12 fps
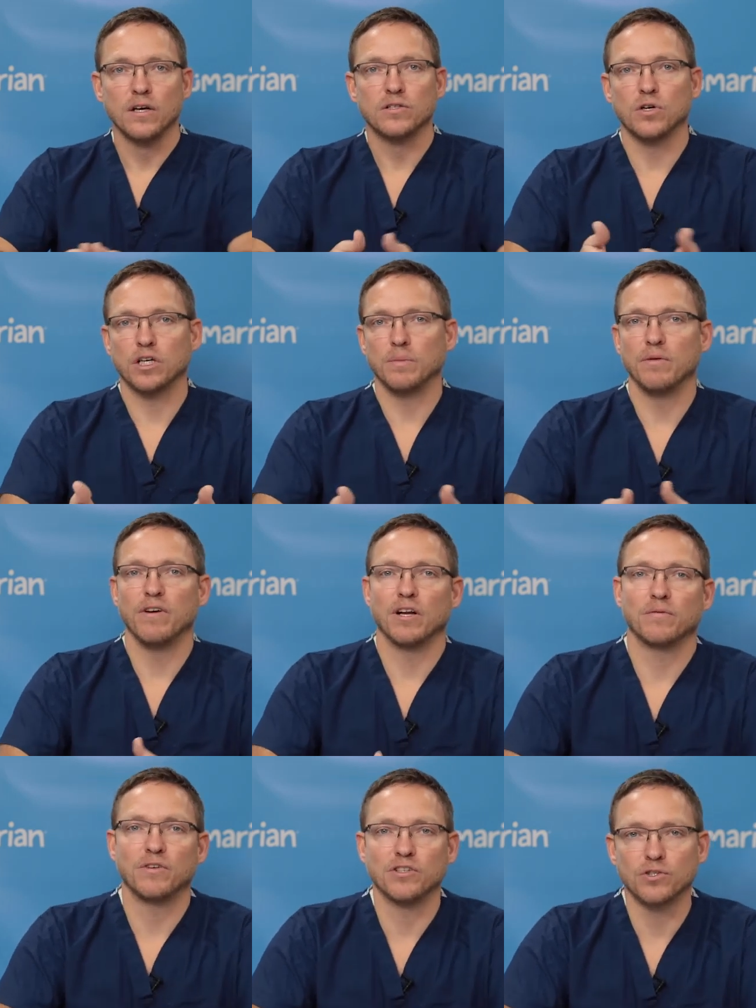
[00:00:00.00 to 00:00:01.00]
so it can be
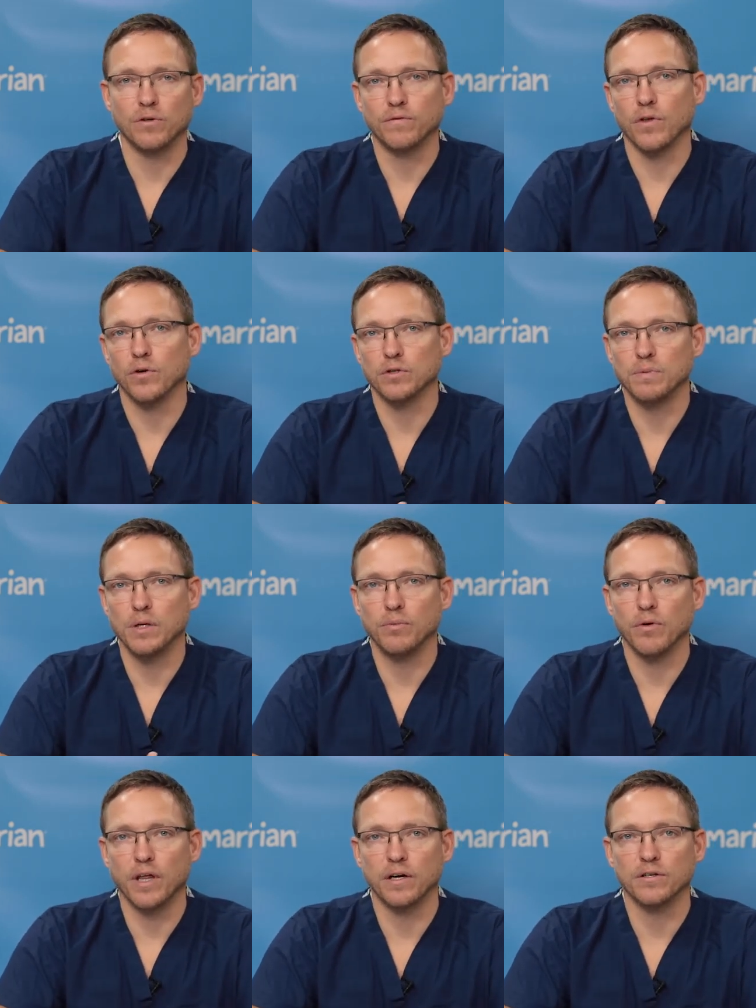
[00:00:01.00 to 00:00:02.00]
beneficial for those
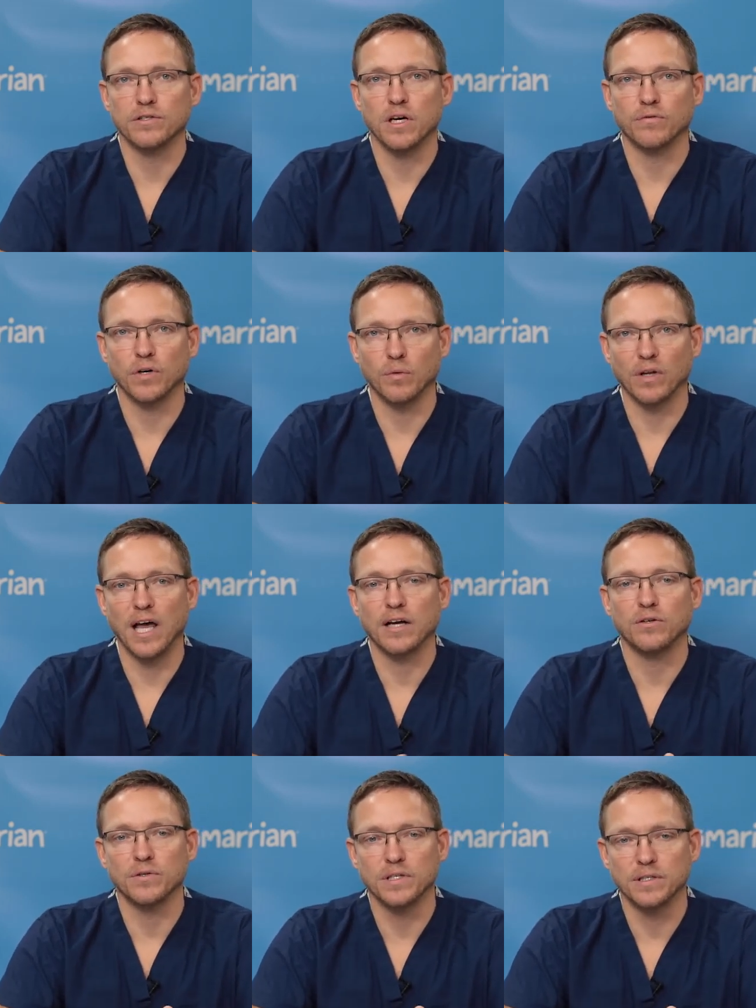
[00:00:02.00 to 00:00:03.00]
people that are suffering with lactose